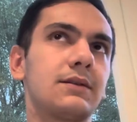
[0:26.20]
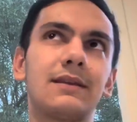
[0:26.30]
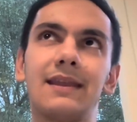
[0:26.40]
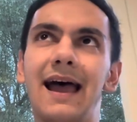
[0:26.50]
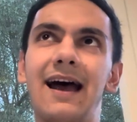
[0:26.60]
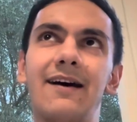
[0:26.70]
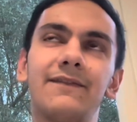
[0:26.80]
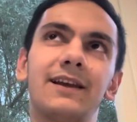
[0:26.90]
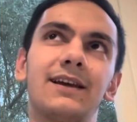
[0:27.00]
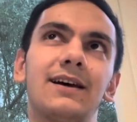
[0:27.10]
to have
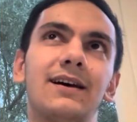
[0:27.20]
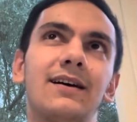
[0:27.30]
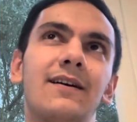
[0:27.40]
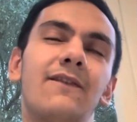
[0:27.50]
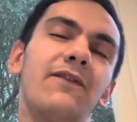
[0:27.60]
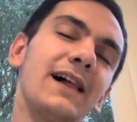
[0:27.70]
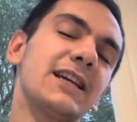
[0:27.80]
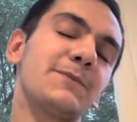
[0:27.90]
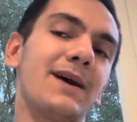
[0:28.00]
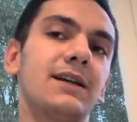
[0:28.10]
like a
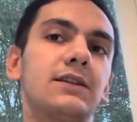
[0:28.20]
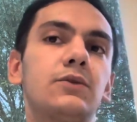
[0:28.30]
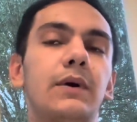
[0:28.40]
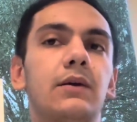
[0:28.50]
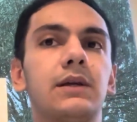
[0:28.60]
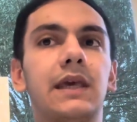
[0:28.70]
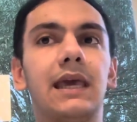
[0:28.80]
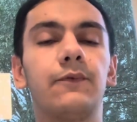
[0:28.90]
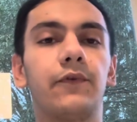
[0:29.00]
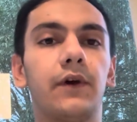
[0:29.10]
flashback to where we
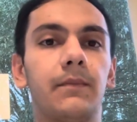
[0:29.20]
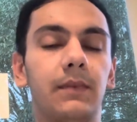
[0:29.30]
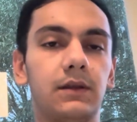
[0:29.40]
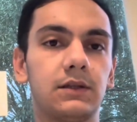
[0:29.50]
came from,